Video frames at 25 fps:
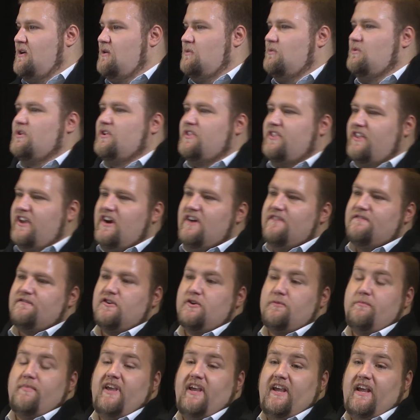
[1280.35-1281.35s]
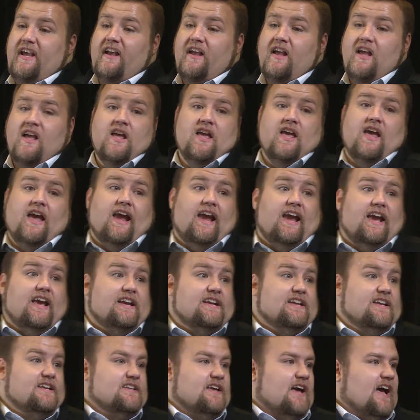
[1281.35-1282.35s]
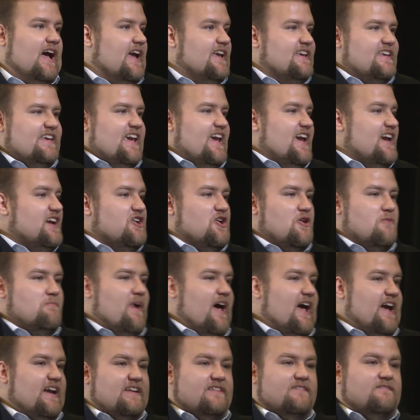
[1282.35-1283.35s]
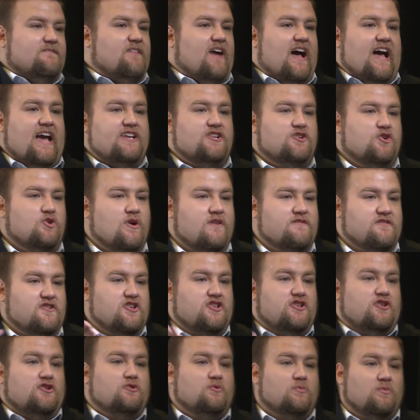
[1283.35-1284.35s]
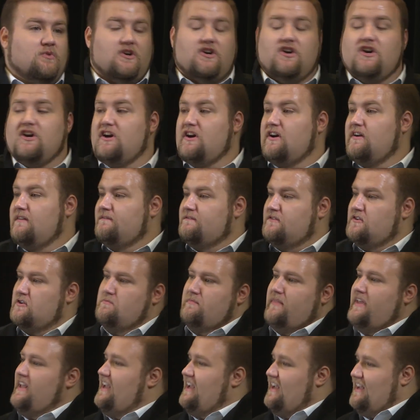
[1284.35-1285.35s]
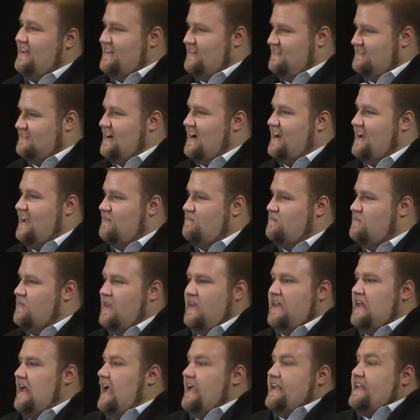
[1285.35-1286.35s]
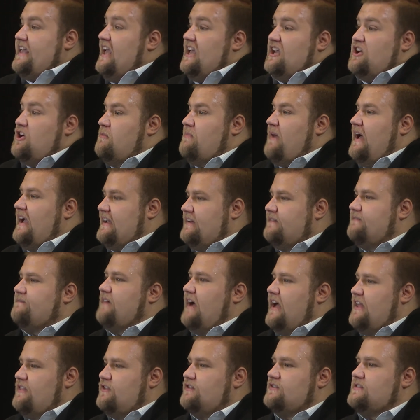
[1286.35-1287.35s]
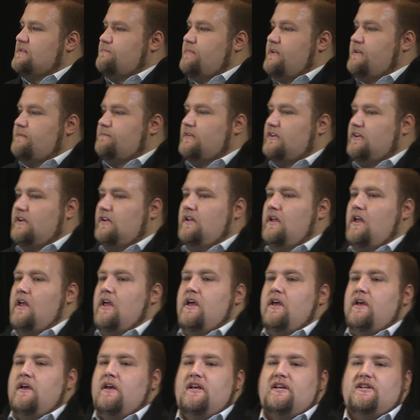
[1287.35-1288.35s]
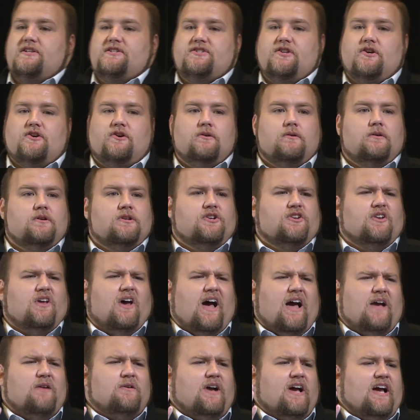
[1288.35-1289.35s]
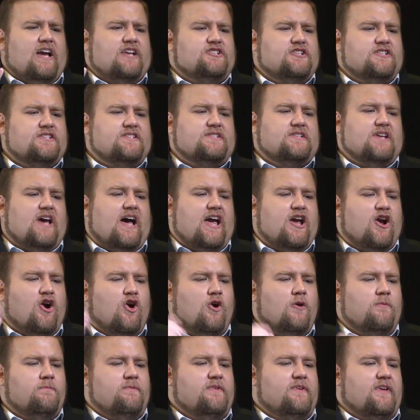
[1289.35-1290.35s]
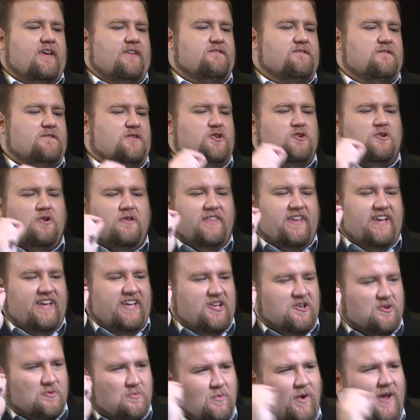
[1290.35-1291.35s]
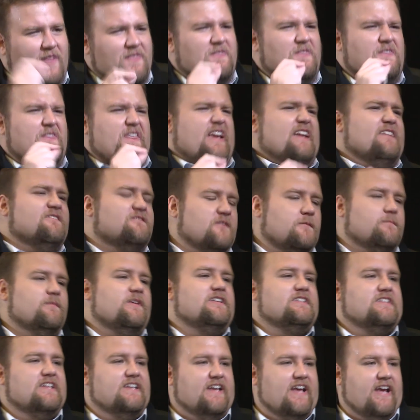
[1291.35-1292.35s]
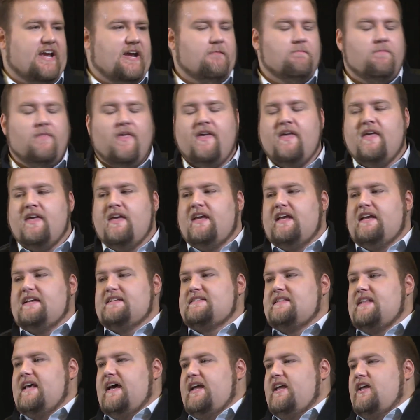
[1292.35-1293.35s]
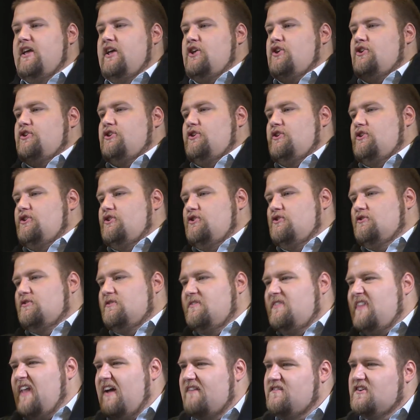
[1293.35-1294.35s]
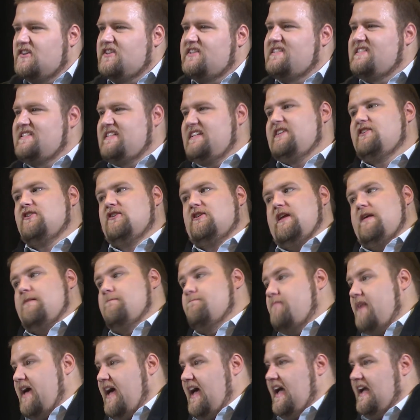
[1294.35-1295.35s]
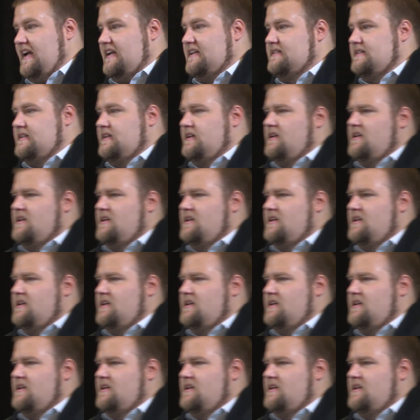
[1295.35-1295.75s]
were there for me. And I can't go back and find whoever you were for me, right? I can't go back and find those people. So I hope if you only hear one thing from me today, is that you'll never see your impact,